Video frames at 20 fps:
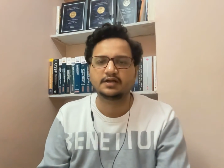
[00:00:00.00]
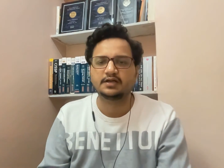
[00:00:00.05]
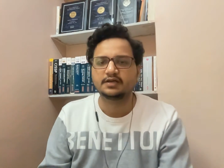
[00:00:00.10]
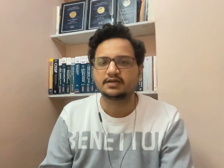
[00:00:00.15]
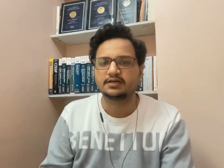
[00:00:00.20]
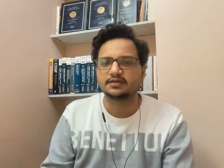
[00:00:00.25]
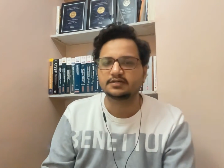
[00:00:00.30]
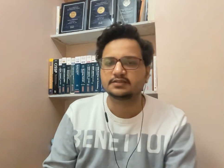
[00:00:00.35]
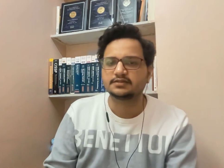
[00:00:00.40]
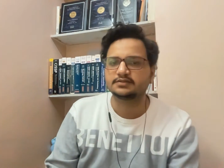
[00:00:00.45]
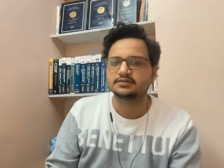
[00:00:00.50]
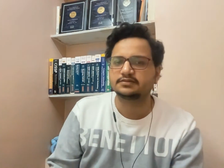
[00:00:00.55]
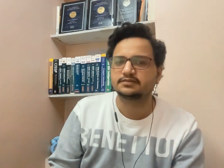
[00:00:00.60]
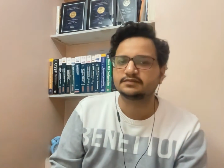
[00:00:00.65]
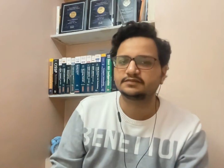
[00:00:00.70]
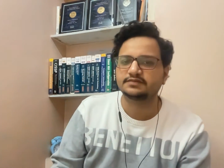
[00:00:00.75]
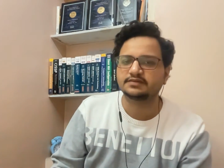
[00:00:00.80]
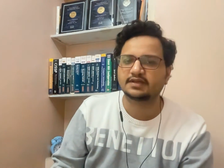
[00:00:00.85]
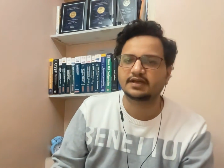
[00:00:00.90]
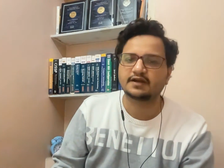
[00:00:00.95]

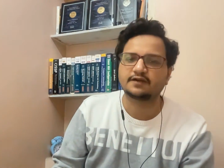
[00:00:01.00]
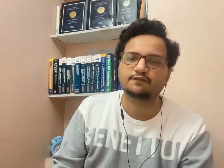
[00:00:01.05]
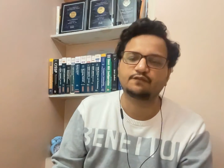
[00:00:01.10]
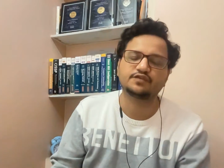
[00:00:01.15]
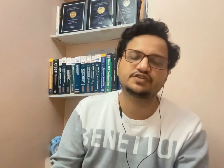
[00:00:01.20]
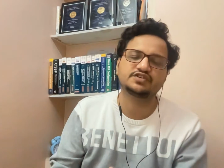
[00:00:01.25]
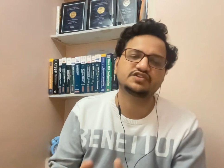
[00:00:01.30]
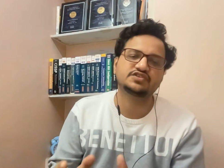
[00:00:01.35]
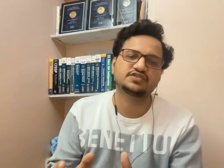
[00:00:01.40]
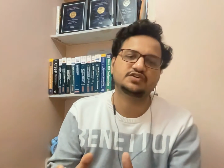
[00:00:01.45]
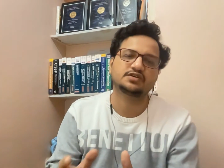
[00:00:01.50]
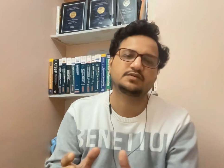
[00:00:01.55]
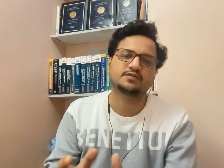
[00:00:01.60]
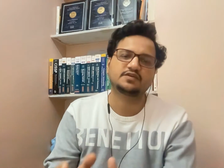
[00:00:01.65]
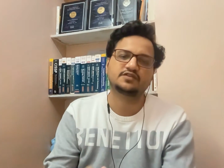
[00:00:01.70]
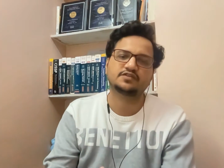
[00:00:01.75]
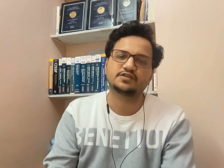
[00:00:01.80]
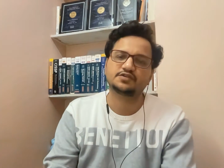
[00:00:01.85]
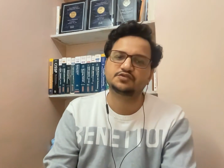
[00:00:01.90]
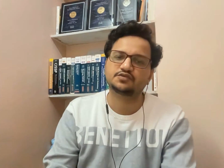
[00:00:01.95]
that which study
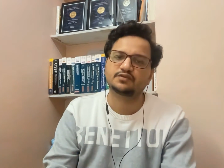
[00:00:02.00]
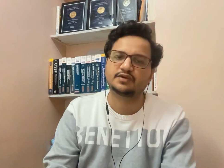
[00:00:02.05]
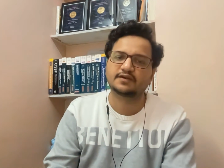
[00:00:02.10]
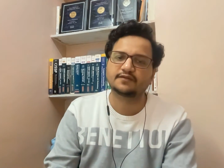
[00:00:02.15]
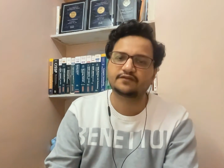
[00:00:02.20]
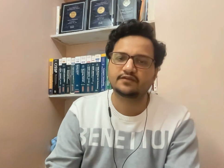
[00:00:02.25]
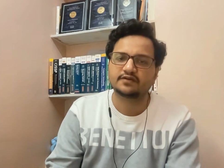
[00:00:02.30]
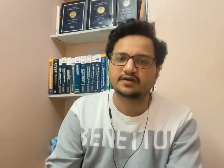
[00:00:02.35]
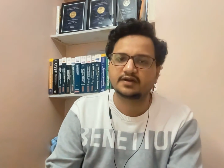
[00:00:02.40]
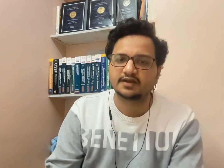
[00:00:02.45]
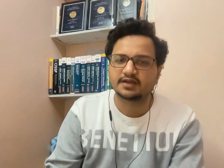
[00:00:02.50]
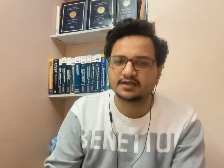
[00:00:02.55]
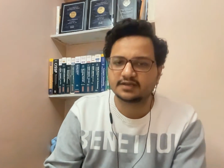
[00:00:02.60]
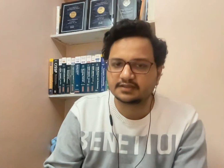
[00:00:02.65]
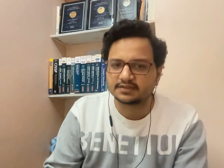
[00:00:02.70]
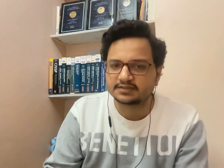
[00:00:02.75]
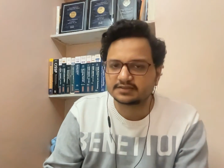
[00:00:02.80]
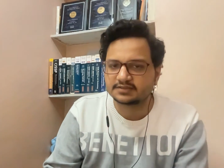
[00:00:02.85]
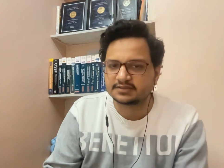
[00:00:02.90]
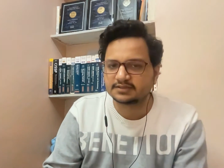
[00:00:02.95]
material to refer
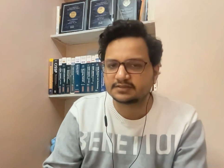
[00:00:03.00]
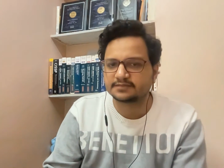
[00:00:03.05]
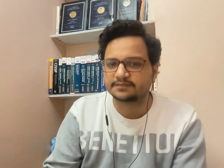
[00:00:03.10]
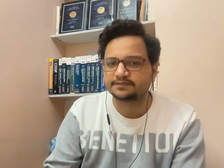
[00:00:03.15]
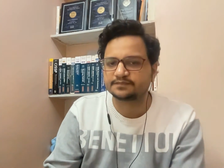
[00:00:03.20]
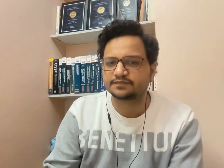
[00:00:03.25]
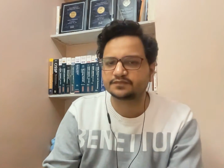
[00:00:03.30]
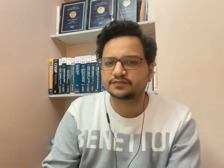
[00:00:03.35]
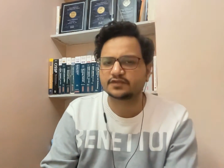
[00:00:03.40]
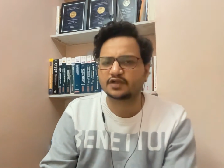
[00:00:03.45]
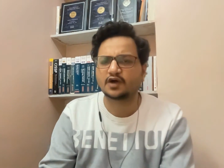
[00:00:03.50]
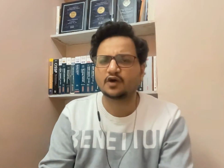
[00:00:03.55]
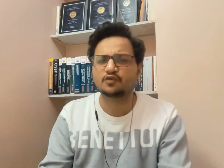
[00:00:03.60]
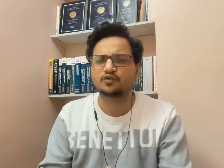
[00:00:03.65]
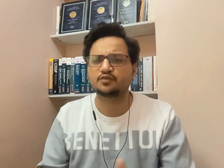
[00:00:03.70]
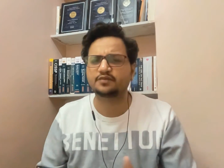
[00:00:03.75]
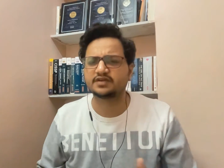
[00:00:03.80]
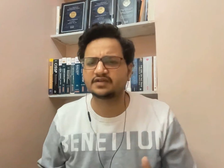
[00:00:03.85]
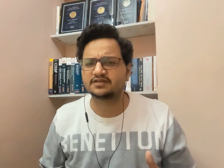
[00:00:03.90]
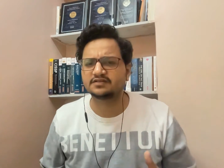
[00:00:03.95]
and how
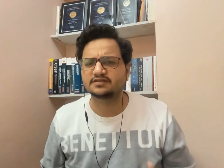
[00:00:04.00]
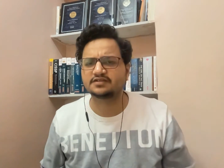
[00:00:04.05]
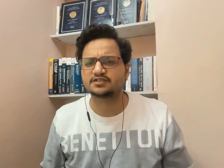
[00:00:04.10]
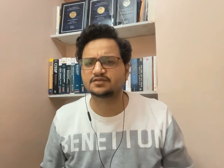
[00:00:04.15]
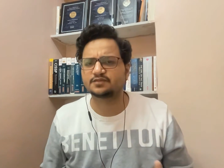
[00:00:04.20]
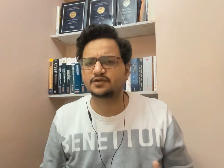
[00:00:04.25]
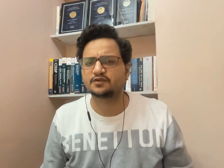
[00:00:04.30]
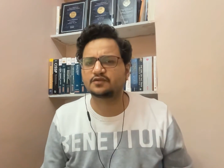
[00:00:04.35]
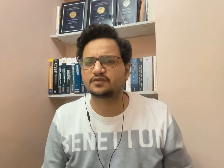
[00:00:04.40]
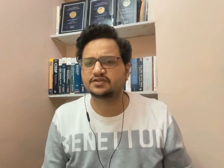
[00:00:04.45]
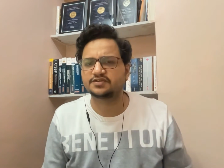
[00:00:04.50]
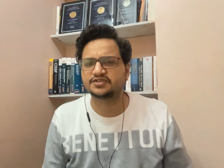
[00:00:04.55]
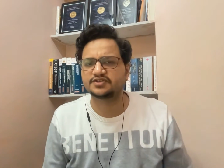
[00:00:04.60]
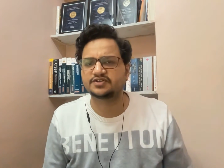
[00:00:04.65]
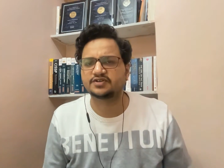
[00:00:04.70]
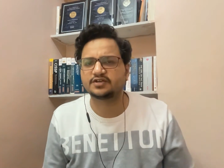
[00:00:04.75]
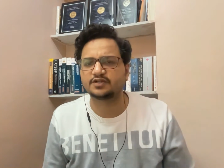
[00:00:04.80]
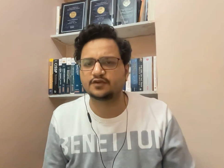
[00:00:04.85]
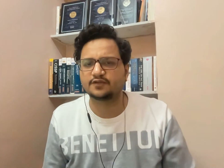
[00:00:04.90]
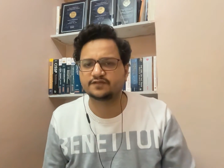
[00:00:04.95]
to begin this particular
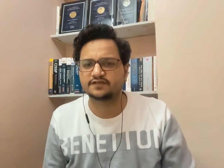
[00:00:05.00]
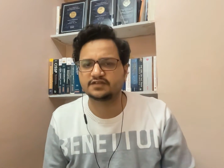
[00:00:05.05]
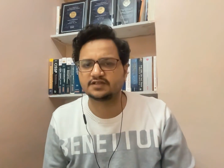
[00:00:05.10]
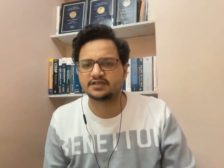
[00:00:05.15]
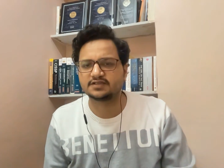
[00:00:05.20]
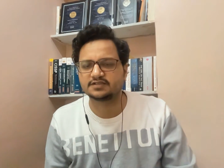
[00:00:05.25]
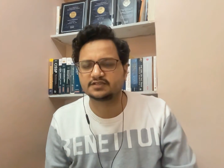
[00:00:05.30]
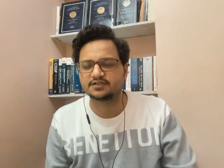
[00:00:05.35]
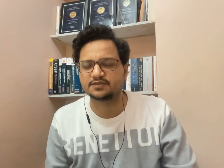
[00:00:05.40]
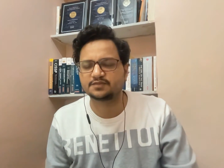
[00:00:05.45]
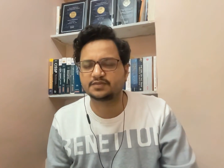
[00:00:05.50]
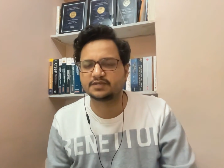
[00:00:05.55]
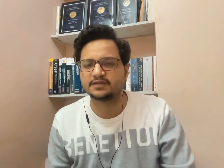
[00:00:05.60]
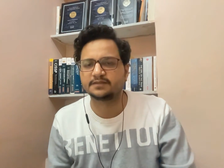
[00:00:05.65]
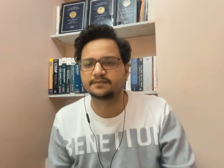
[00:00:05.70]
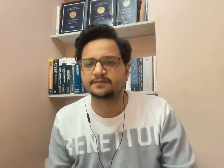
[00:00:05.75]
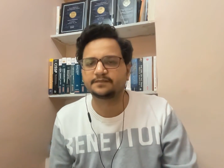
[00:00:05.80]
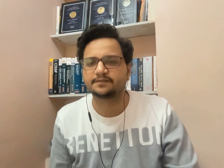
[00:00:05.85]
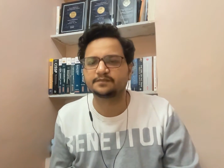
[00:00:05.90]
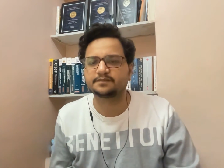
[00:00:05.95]
journey of the SSP.
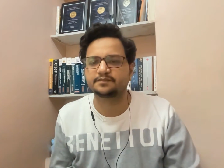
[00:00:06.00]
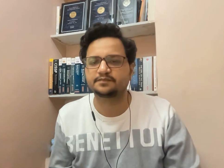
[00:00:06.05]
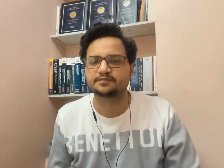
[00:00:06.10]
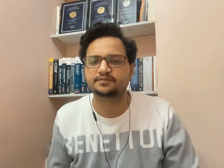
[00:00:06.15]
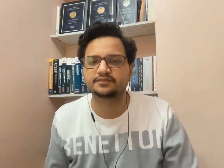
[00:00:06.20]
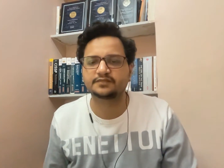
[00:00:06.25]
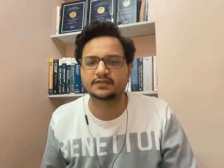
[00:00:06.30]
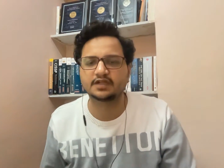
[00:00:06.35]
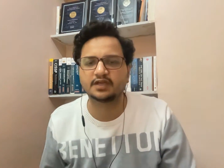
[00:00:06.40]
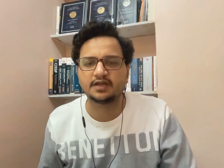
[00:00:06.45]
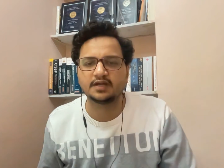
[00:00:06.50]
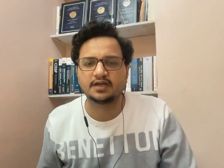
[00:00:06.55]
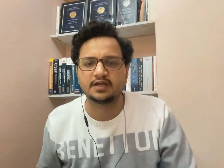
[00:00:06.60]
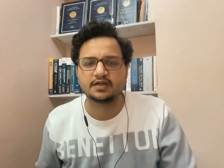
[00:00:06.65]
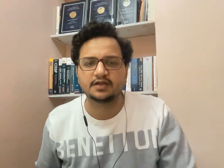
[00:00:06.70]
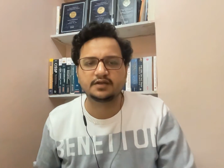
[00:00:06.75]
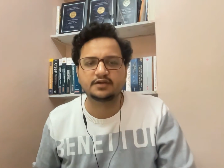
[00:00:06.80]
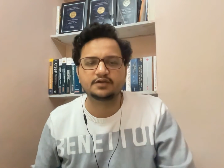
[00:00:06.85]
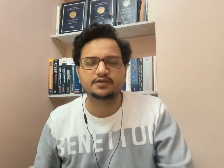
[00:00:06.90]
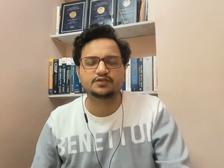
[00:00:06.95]

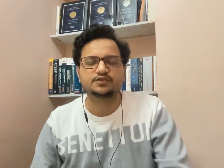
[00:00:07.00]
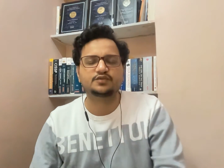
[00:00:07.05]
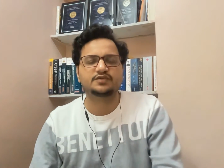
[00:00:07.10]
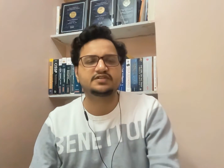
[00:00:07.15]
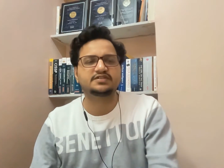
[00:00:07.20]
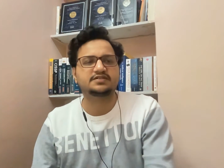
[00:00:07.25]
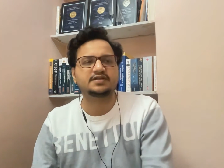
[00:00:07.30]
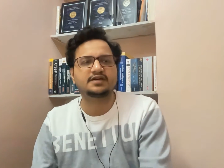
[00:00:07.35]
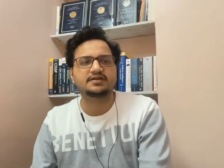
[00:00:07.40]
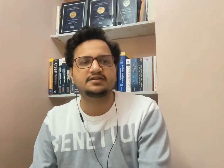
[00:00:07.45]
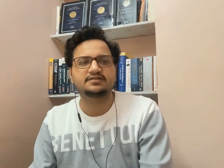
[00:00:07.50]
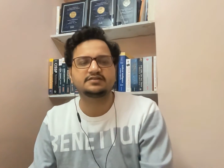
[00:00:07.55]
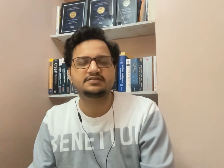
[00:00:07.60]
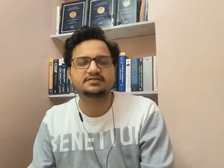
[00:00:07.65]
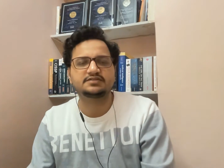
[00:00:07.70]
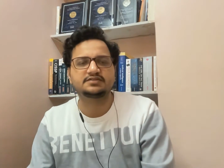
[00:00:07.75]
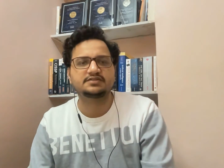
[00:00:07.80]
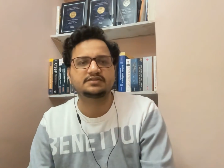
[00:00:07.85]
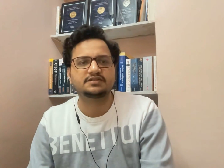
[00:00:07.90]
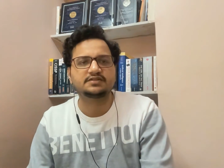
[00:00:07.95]
So I started
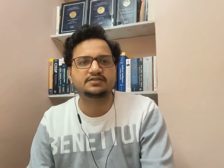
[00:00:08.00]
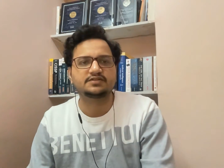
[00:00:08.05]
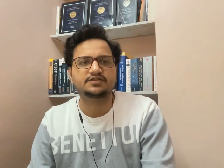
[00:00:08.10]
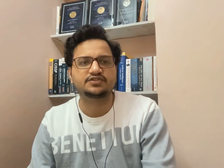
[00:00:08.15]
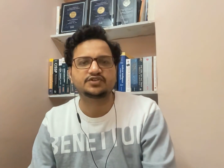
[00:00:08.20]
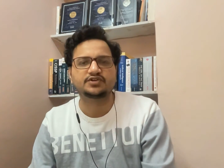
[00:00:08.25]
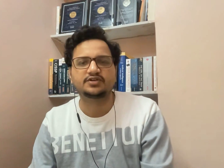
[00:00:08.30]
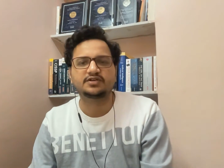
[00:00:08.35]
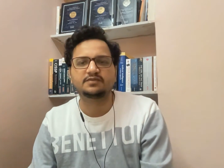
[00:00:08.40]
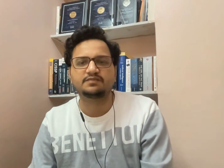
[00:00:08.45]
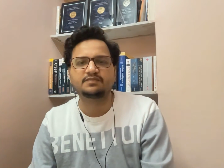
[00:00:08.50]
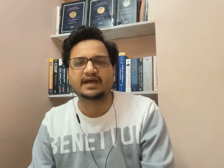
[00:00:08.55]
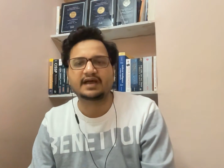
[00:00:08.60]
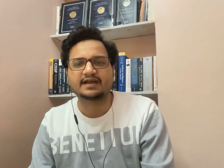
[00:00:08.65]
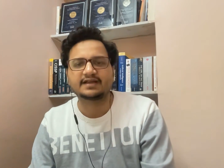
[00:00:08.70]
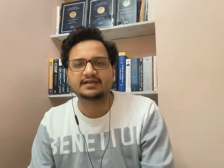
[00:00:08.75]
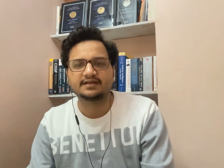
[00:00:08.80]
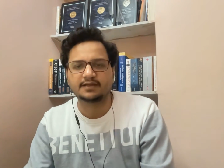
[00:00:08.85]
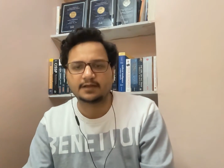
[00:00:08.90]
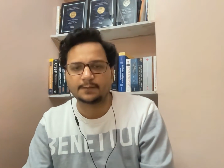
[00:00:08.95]
this journey
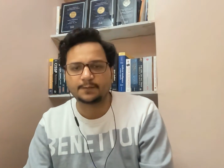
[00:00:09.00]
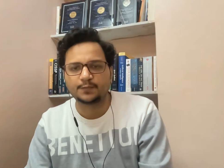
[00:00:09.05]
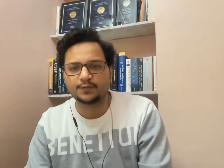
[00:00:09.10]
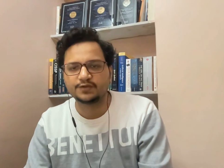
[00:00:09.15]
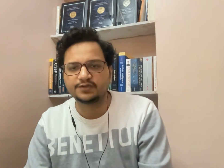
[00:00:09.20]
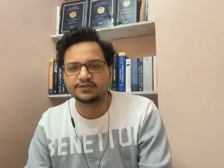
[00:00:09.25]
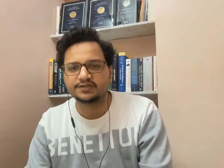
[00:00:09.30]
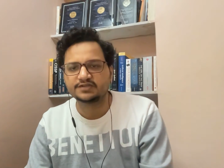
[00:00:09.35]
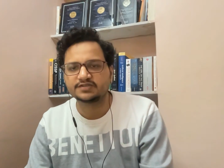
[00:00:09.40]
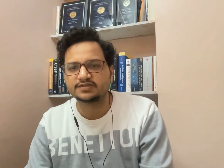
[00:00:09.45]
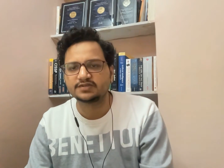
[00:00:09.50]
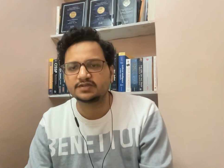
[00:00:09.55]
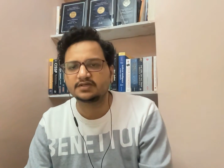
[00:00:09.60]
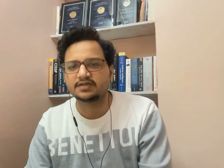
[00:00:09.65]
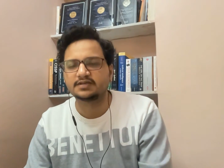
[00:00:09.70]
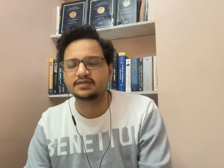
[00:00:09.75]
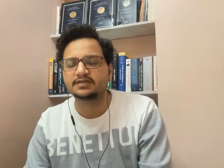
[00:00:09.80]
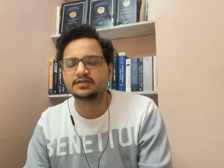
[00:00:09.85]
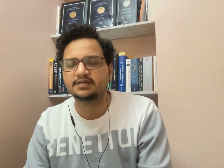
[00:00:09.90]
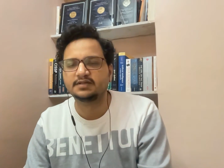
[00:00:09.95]
back in April this
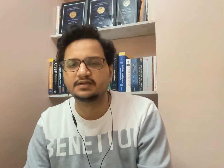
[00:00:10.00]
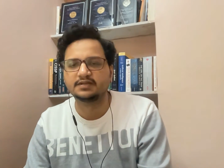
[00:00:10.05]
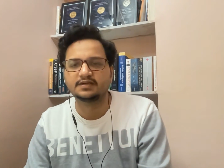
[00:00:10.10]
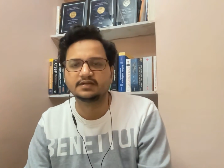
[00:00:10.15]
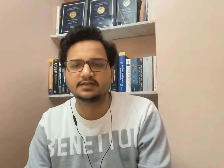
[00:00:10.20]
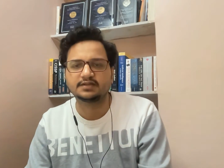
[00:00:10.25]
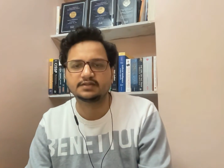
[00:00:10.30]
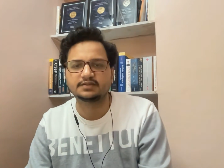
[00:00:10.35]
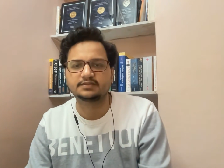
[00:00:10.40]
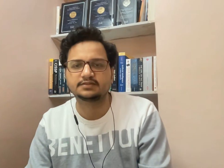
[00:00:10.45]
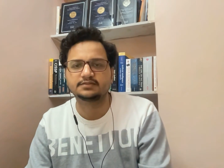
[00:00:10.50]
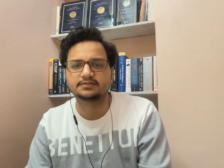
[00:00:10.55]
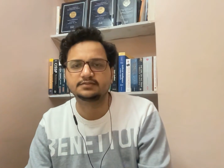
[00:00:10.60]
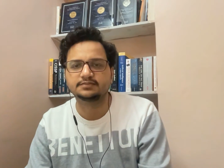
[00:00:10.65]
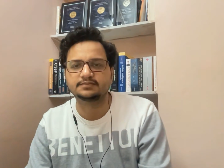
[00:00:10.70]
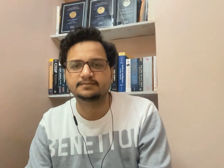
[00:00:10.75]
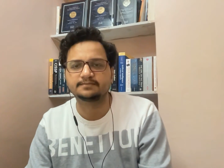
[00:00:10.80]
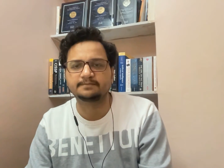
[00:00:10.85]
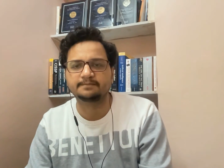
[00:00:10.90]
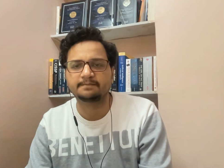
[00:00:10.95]
year. Um,